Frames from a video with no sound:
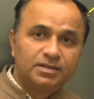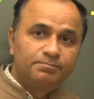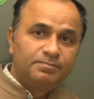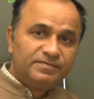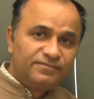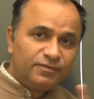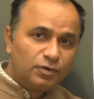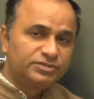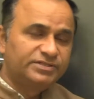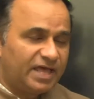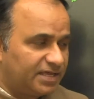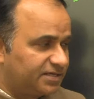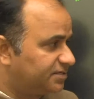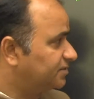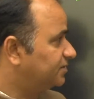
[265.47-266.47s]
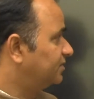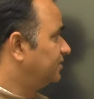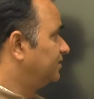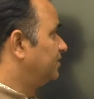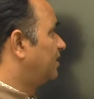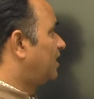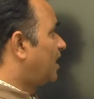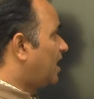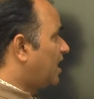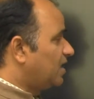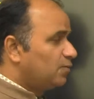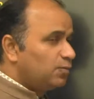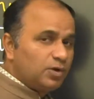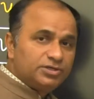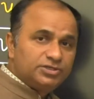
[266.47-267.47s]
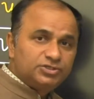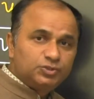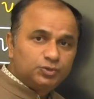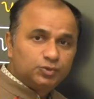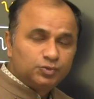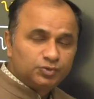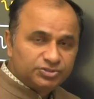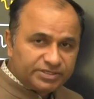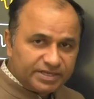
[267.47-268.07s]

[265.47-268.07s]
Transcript: Before that, I want to